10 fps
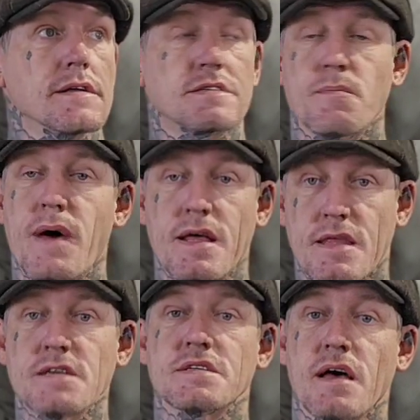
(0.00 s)
to make
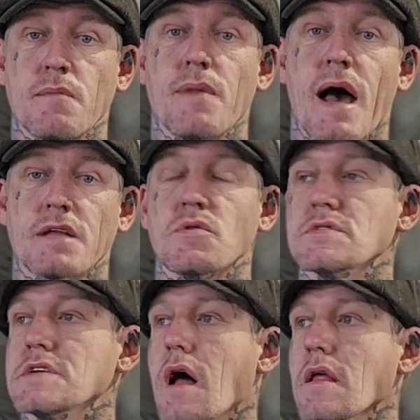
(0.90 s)
this thing back to a
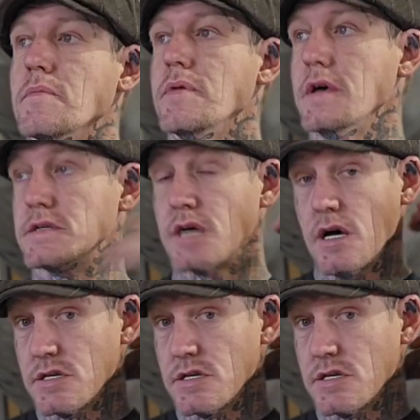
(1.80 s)
solid piece.